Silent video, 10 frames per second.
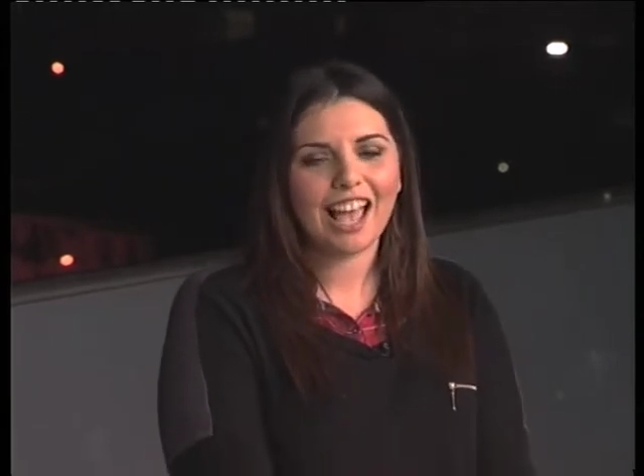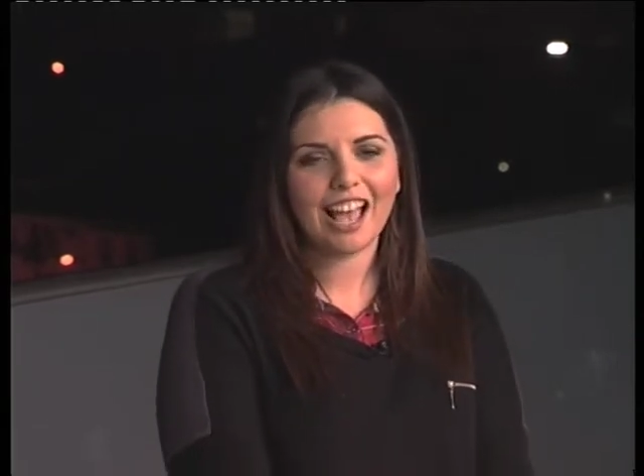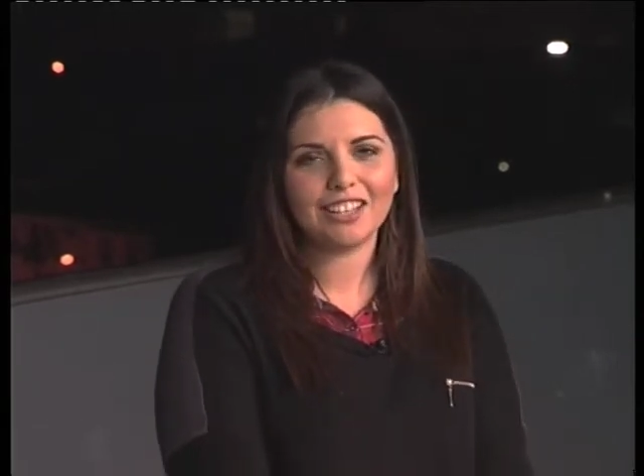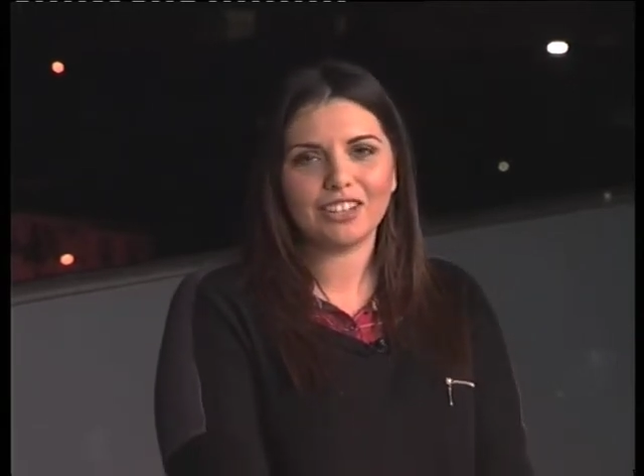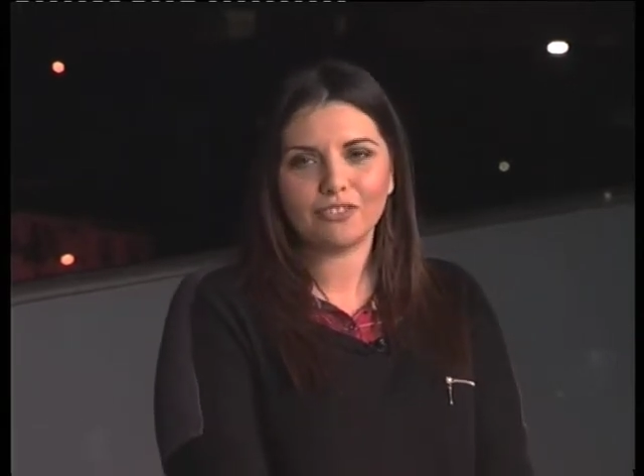
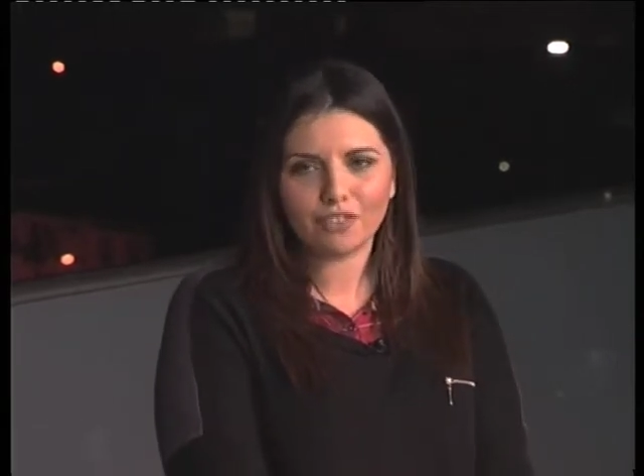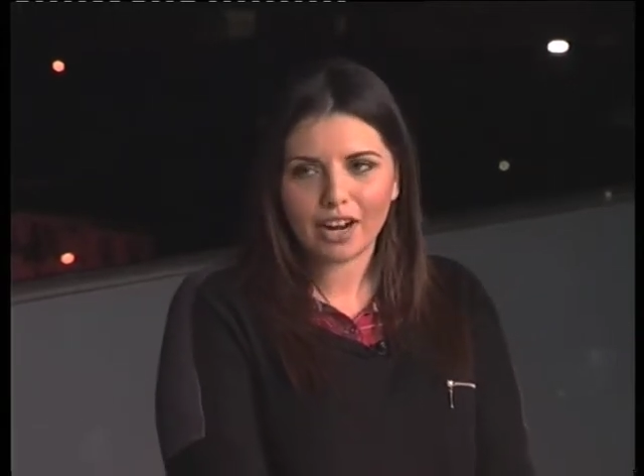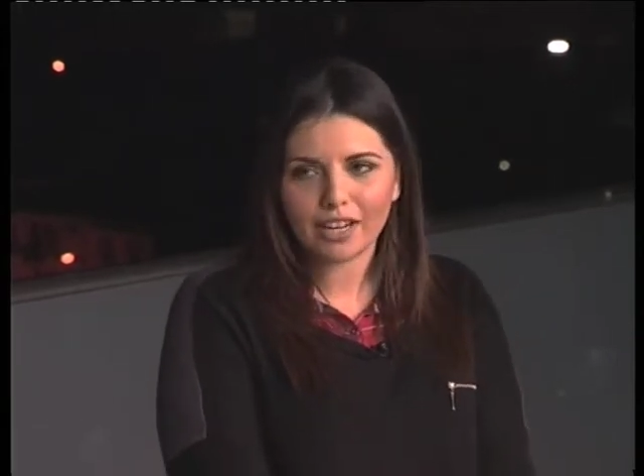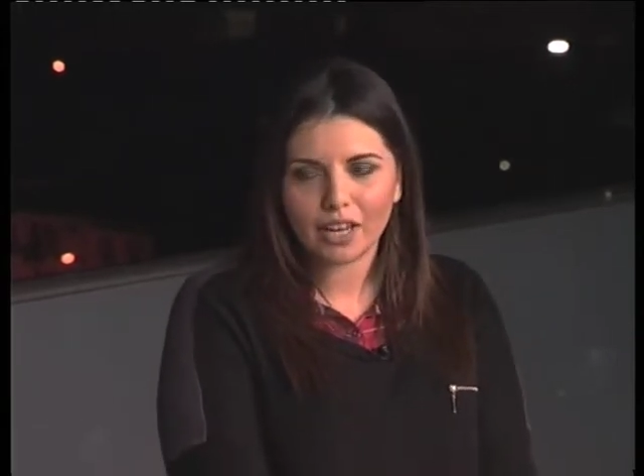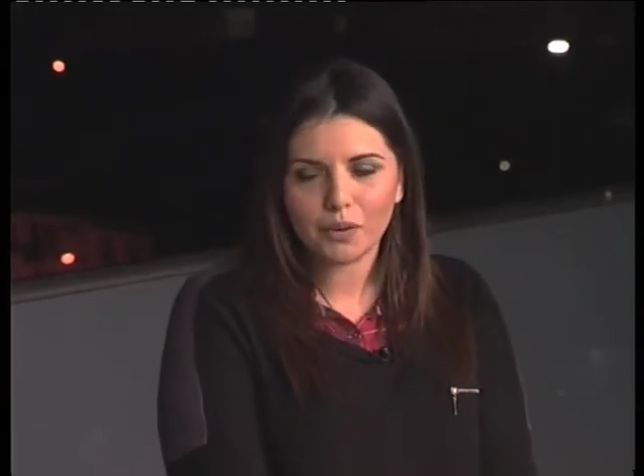And on
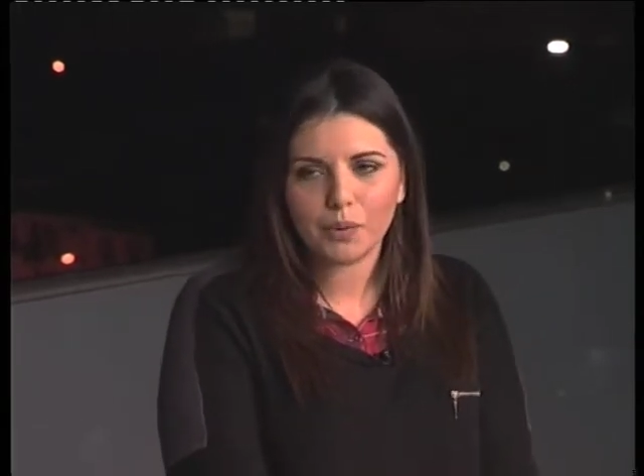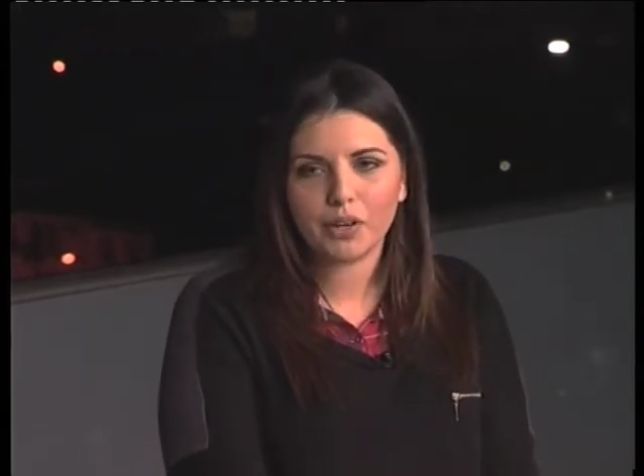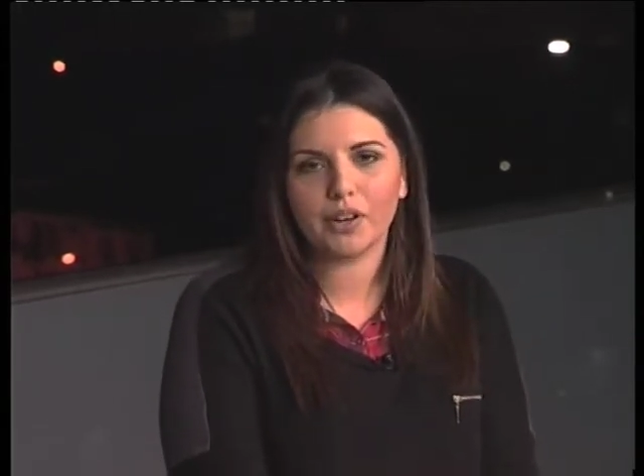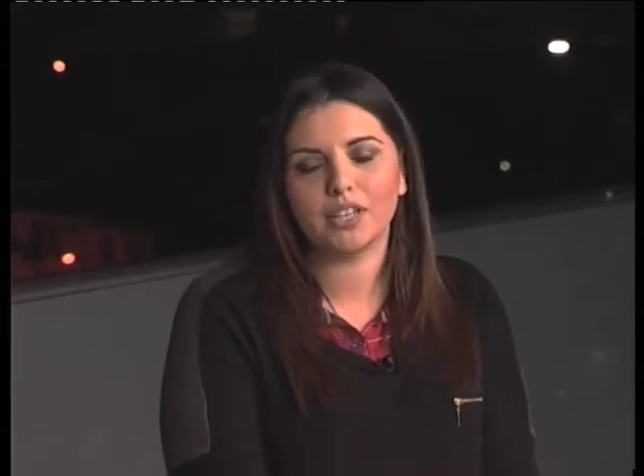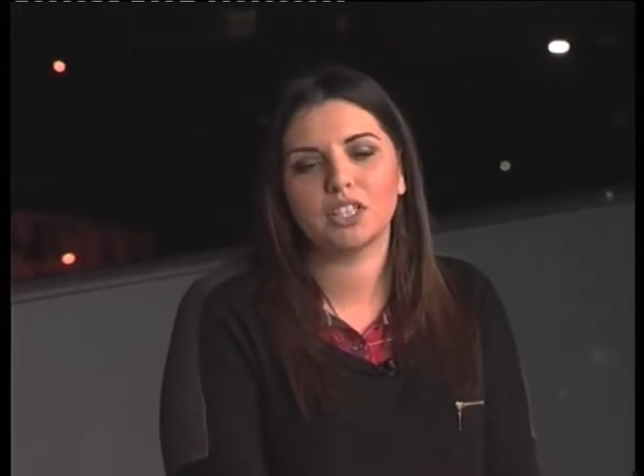Friday, we're
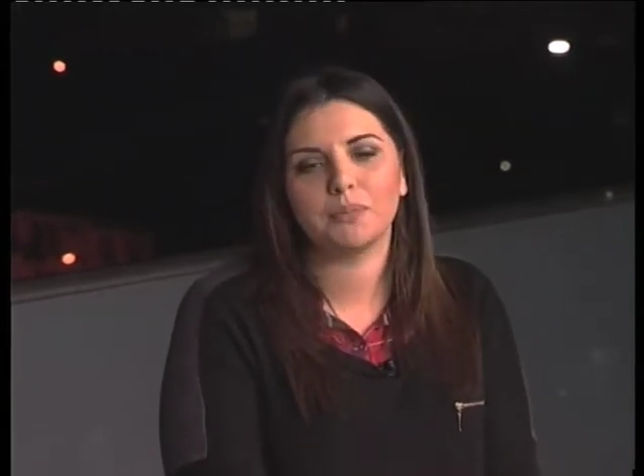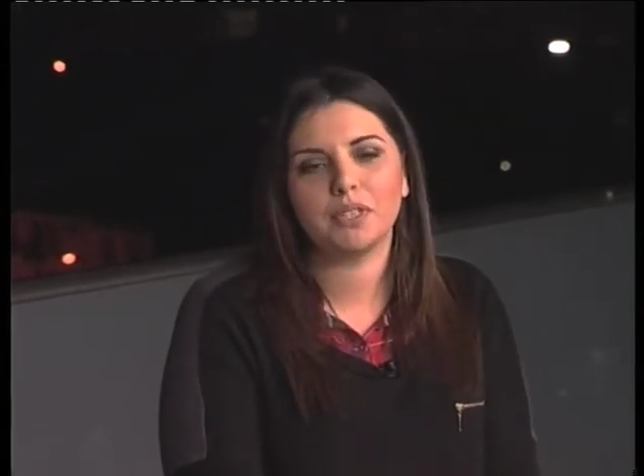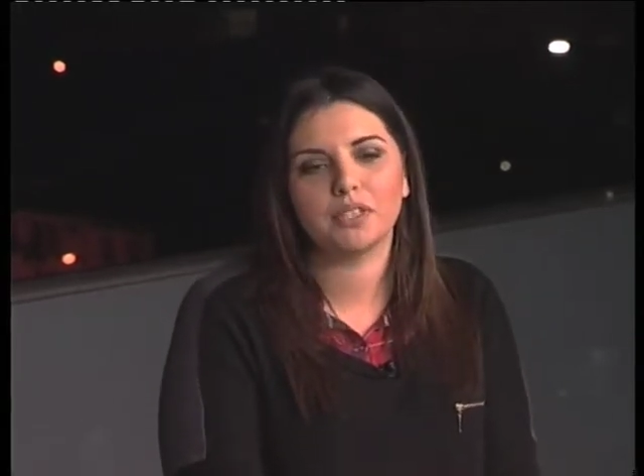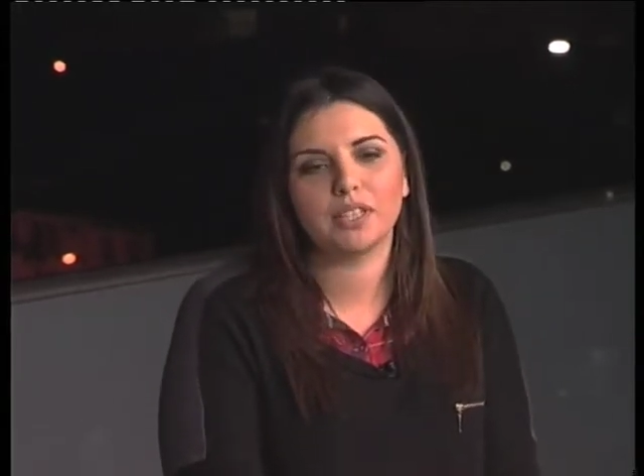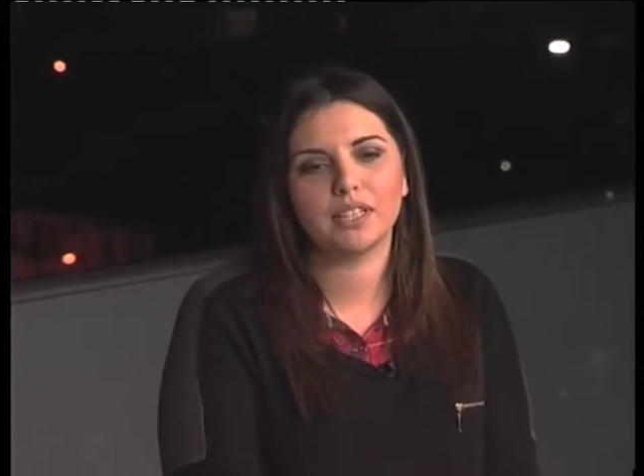going to be
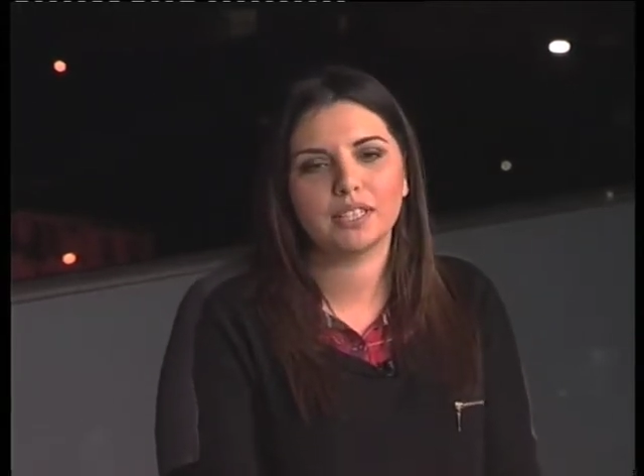doing